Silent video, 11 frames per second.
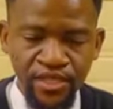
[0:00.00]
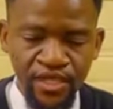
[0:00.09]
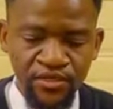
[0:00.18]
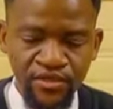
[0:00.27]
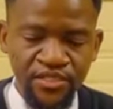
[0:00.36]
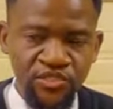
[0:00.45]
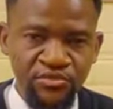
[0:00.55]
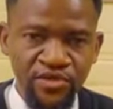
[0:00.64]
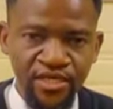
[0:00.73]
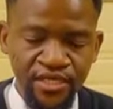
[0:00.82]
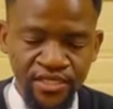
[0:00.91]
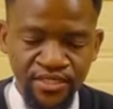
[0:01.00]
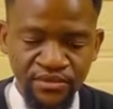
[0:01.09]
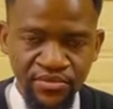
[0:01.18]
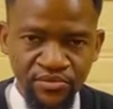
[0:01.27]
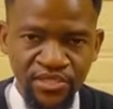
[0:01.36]
not a shipping order, just a
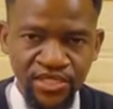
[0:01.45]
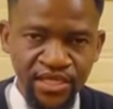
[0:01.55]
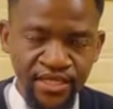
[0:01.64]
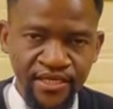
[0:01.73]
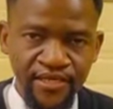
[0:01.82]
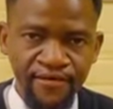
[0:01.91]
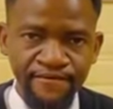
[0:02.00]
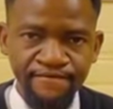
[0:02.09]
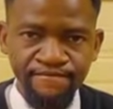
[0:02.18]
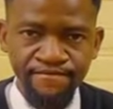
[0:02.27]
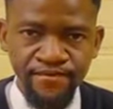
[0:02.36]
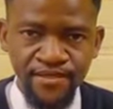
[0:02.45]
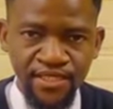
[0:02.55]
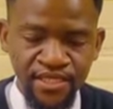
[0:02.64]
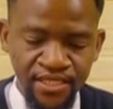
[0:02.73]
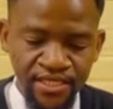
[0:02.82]
permission letter,
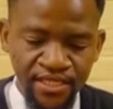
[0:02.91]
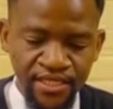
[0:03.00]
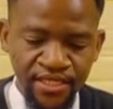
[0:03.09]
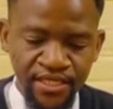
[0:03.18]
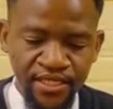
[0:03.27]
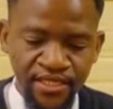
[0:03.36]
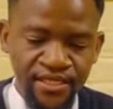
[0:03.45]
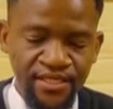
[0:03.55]
and